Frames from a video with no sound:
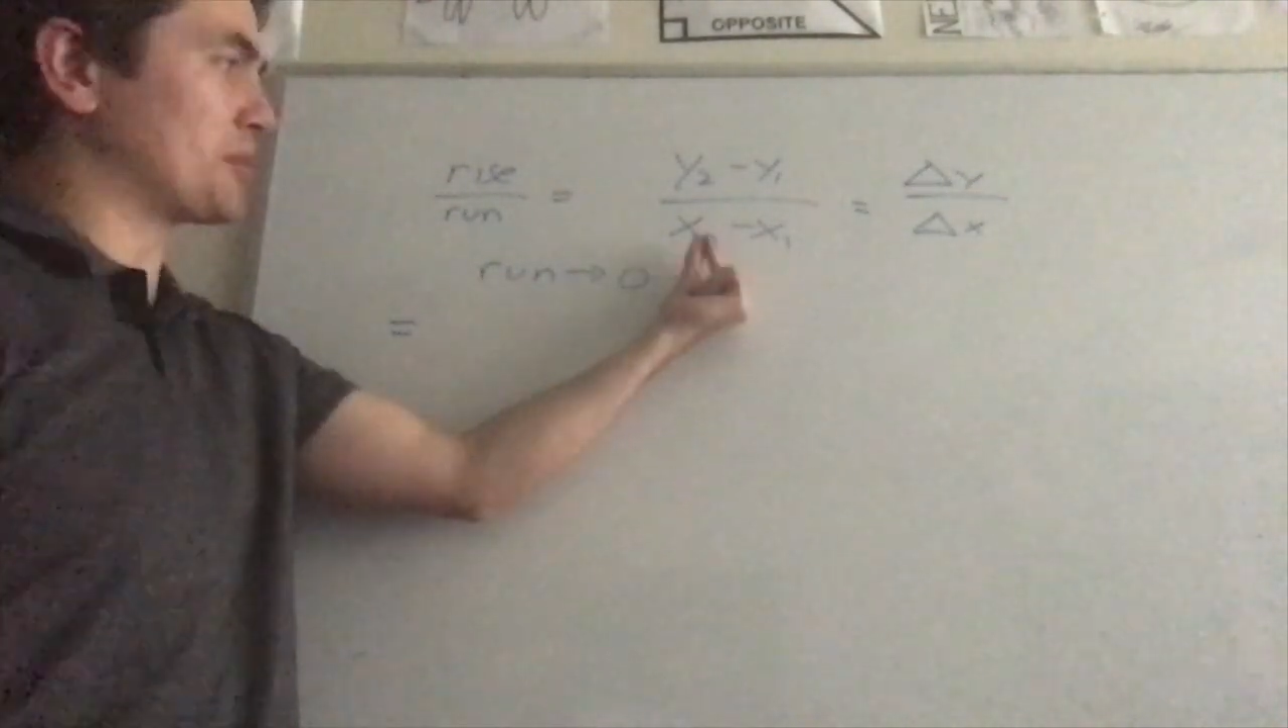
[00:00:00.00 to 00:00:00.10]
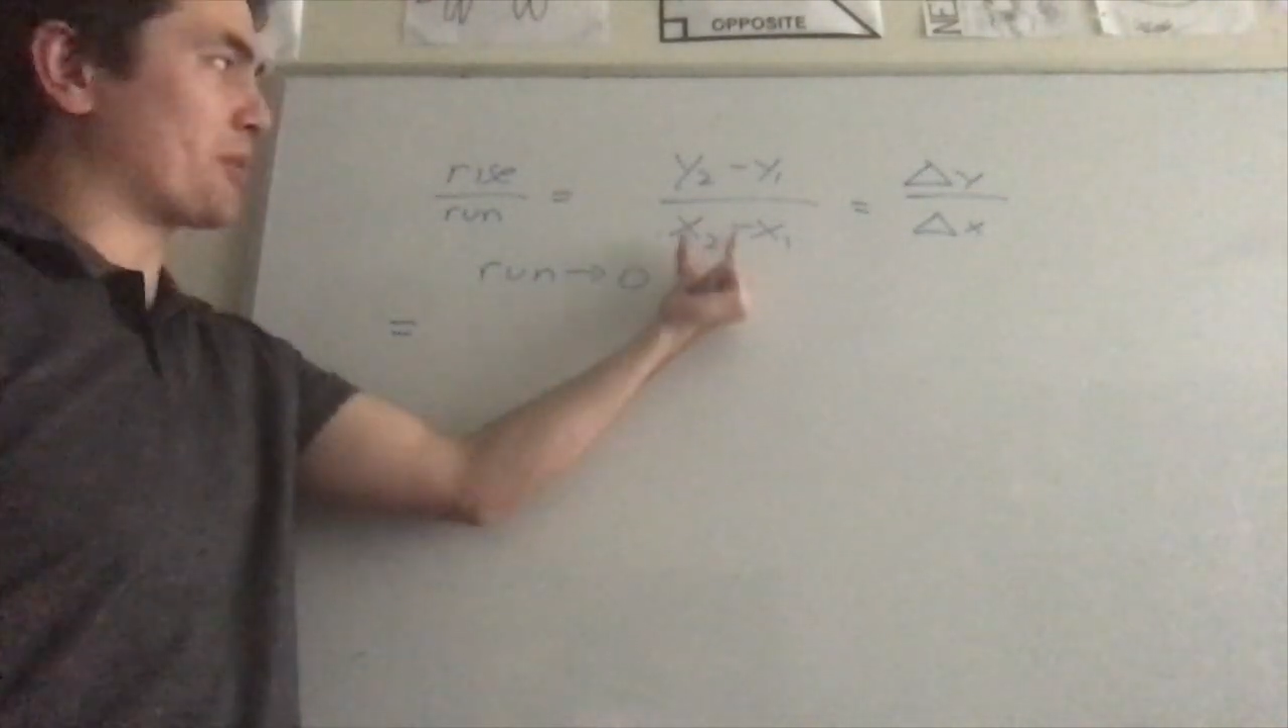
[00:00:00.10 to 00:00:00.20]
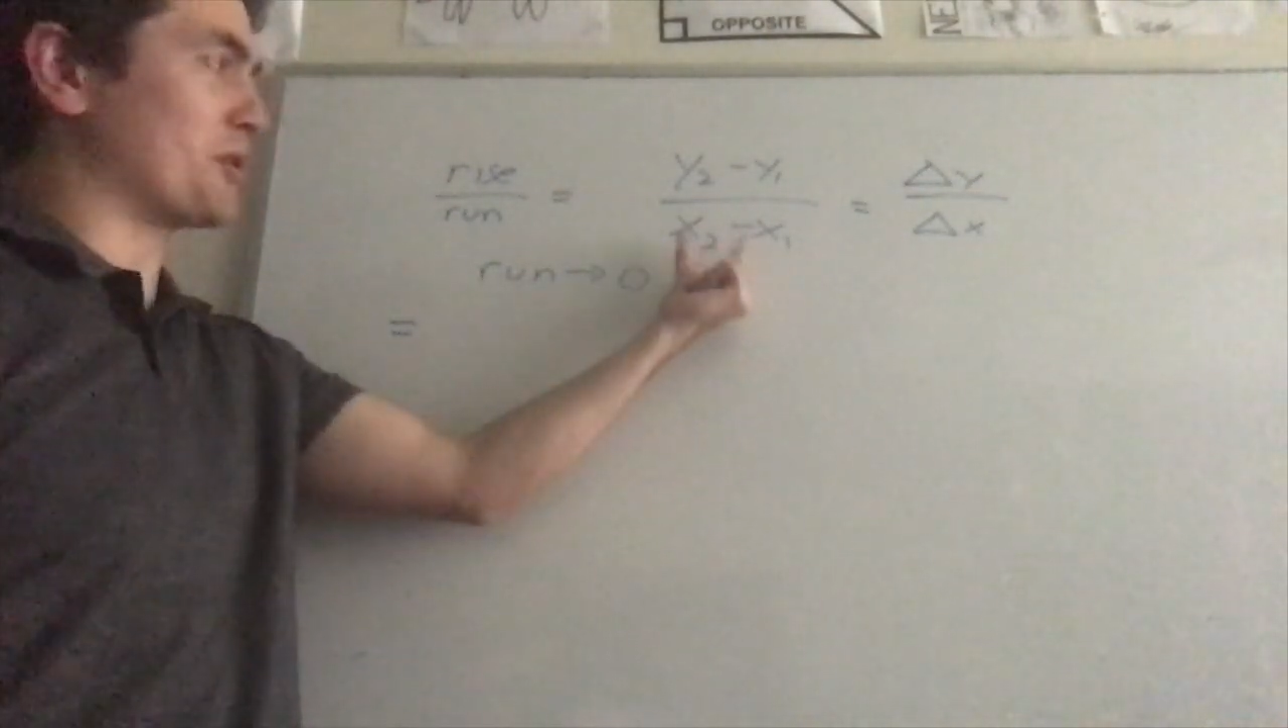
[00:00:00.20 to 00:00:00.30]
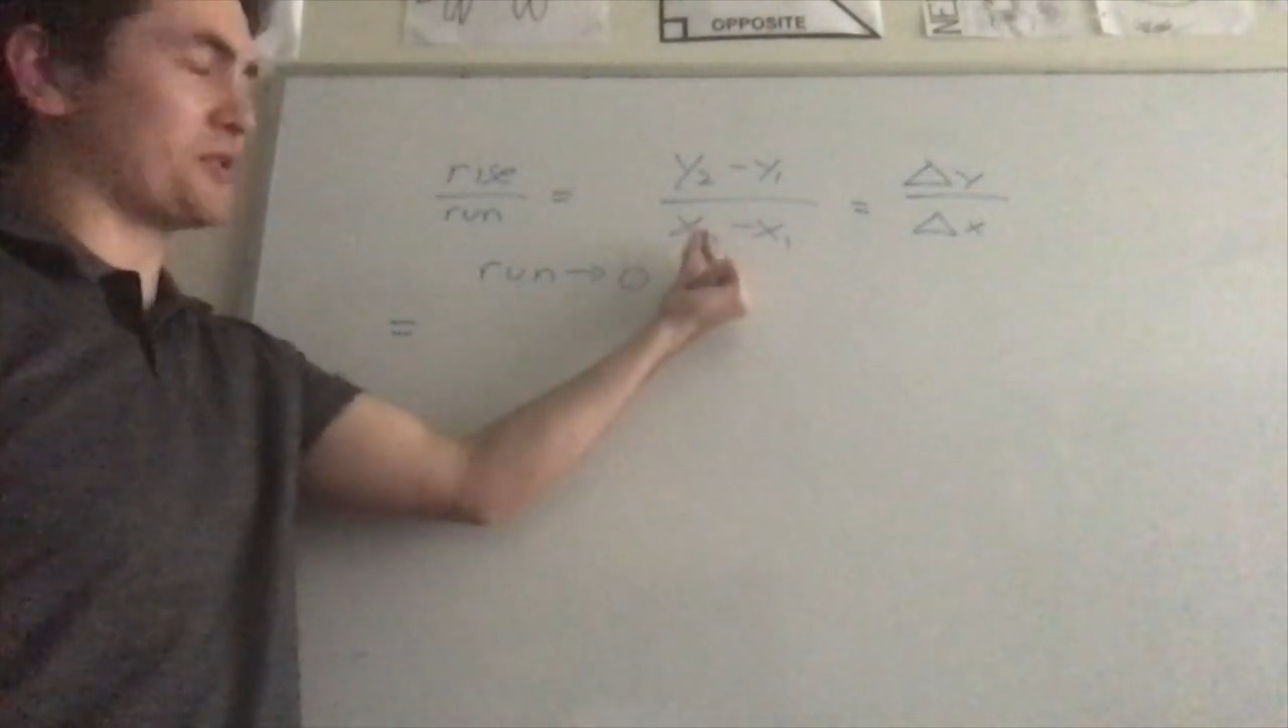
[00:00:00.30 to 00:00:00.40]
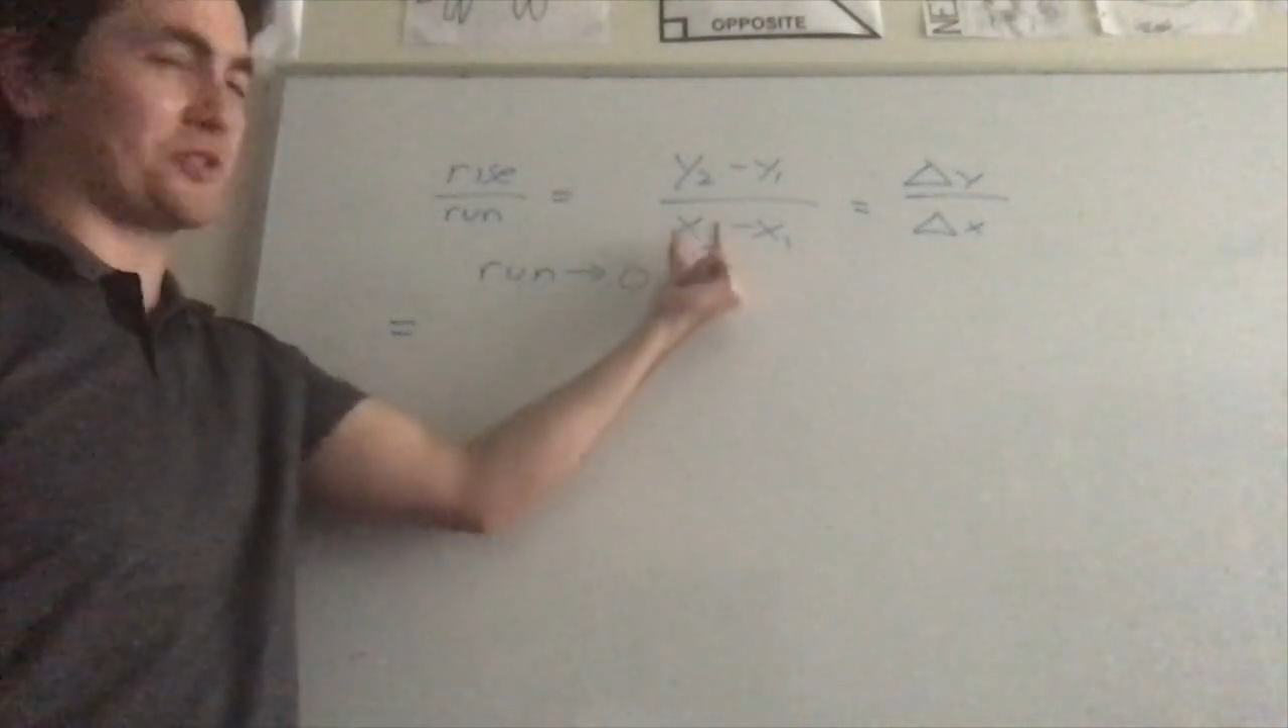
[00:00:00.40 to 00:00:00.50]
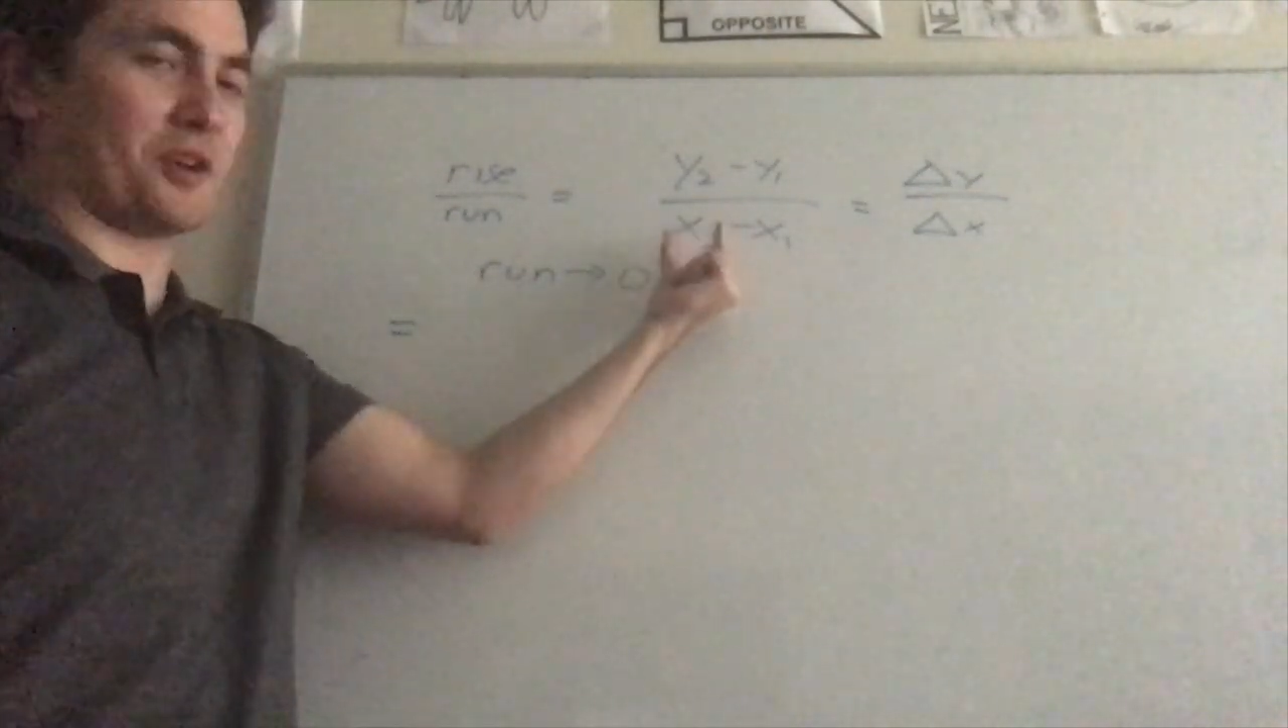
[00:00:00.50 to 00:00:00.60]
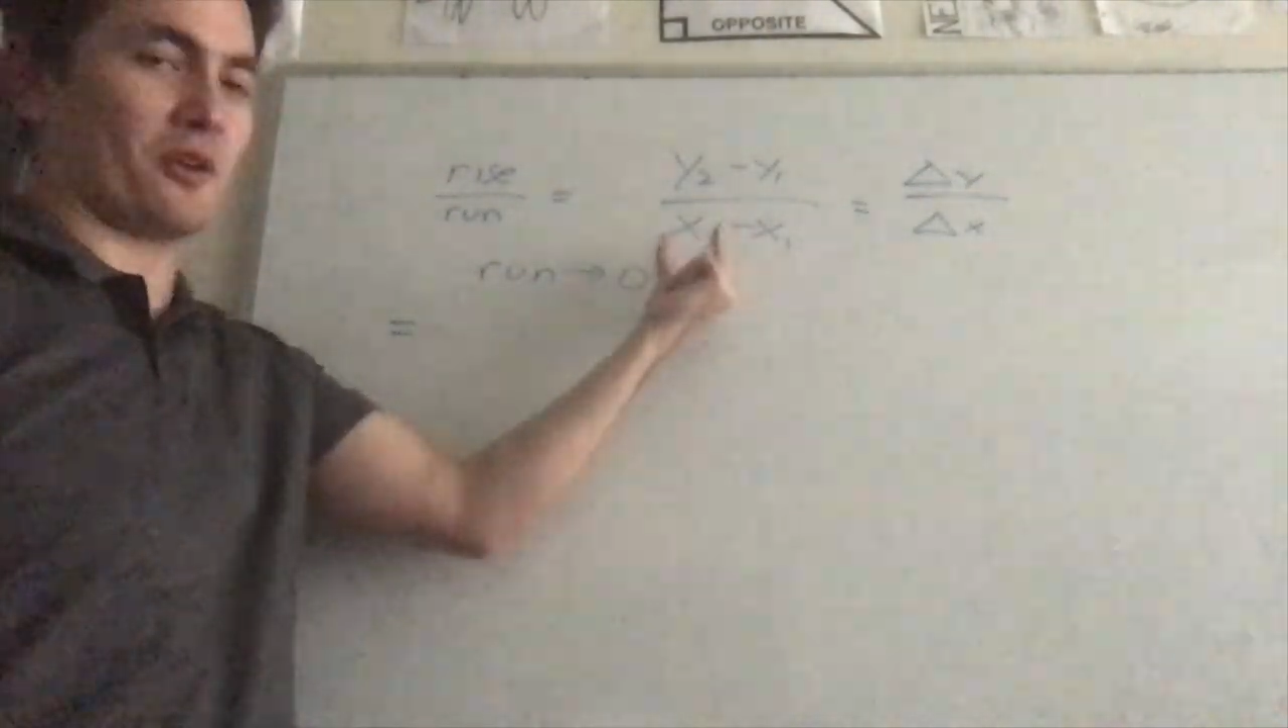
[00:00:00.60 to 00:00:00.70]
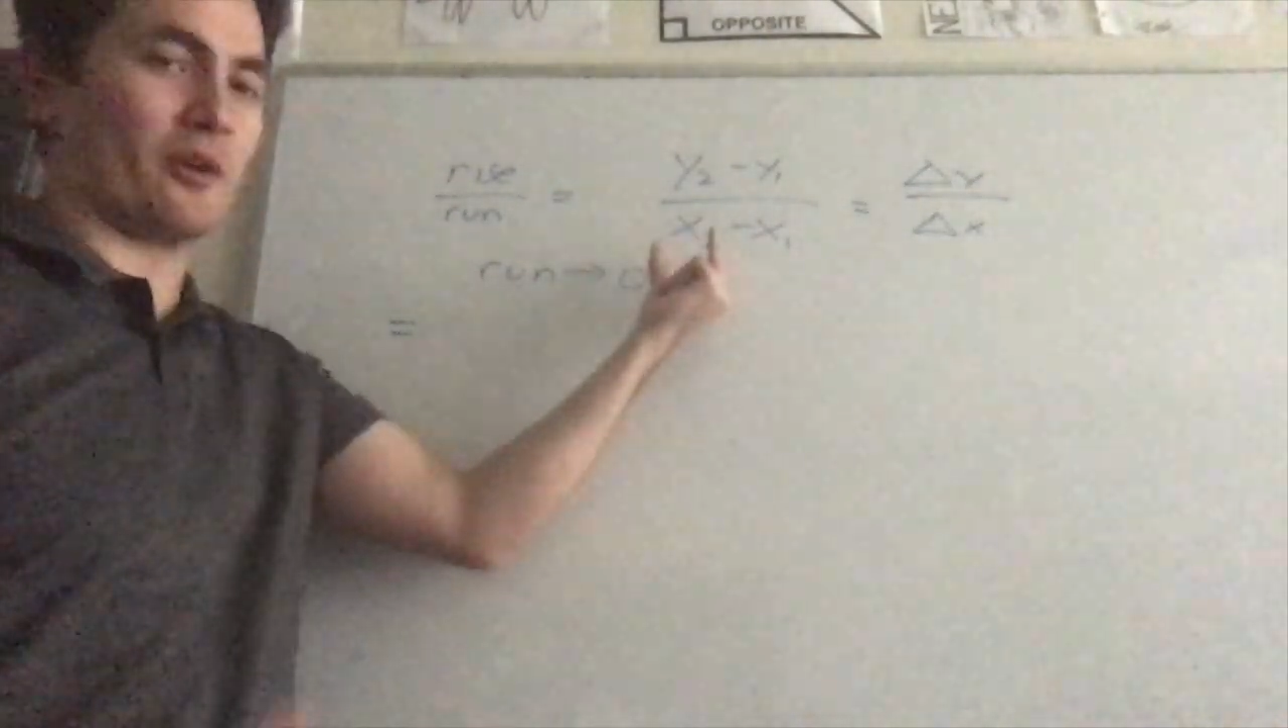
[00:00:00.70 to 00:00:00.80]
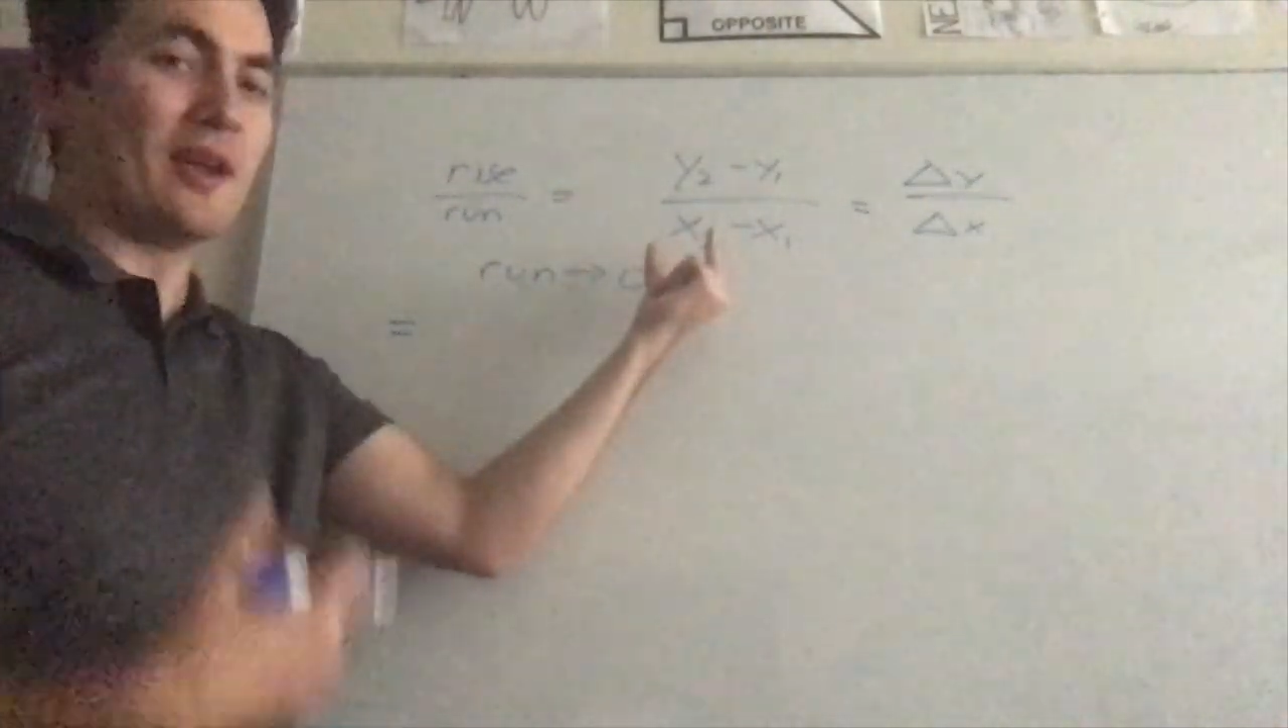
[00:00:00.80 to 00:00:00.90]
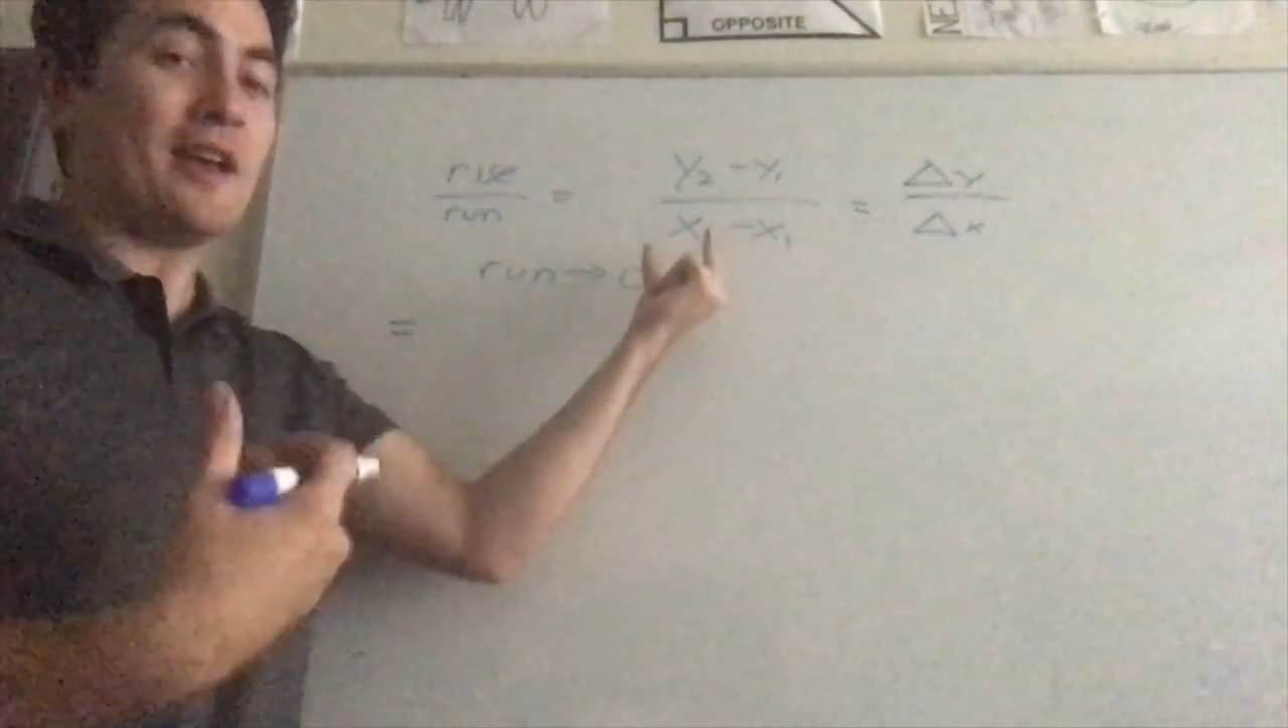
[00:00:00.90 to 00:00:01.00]
approaches
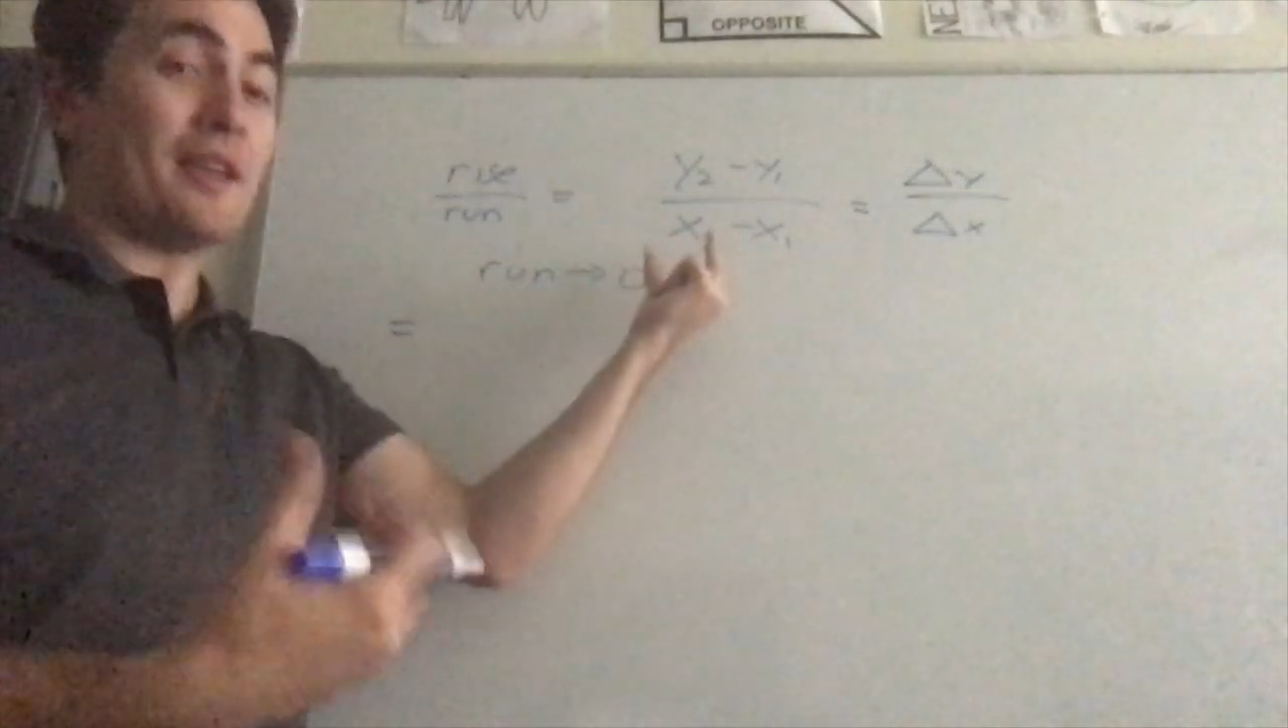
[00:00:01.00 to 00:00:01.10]
zero,